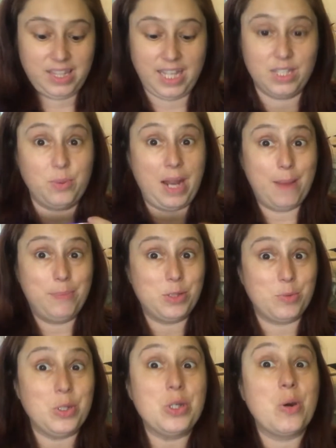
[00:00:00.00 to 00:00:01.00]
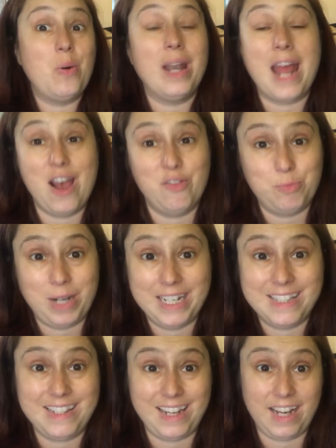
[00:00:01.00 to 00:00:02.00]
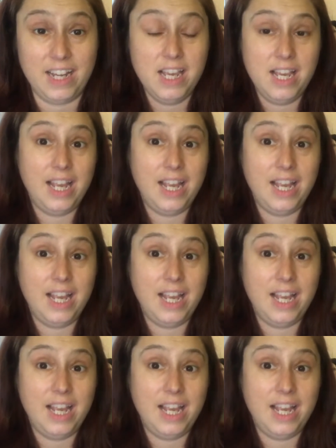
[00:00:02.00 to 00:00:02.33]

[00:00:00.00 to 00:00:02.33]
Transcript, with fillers: That's what happens when you go on half price day.